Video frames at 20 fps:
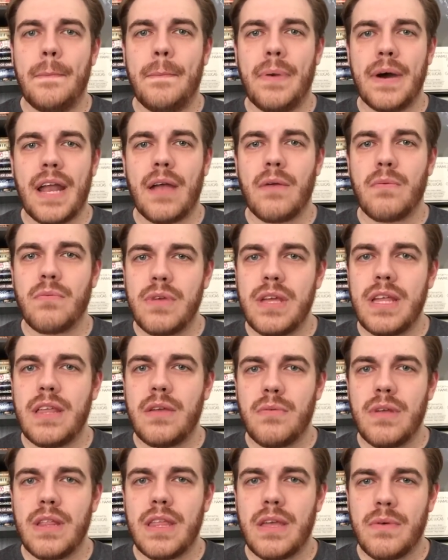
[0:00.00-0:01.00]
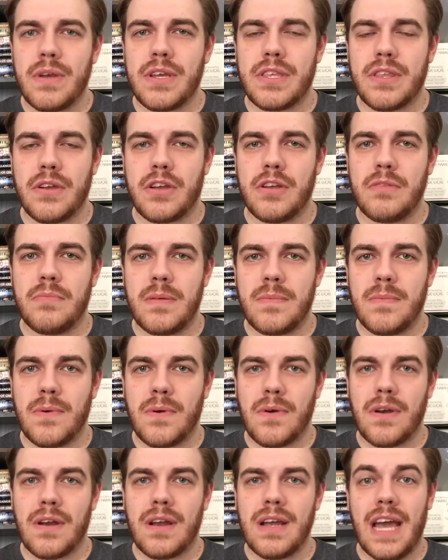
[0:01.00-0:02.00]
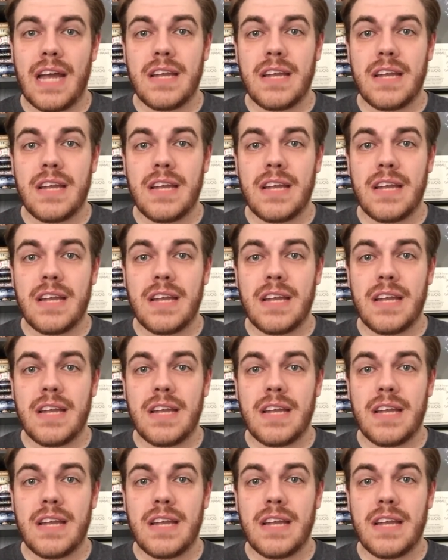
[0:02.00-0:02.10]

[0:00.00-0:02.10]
But I really, really wish there could be more.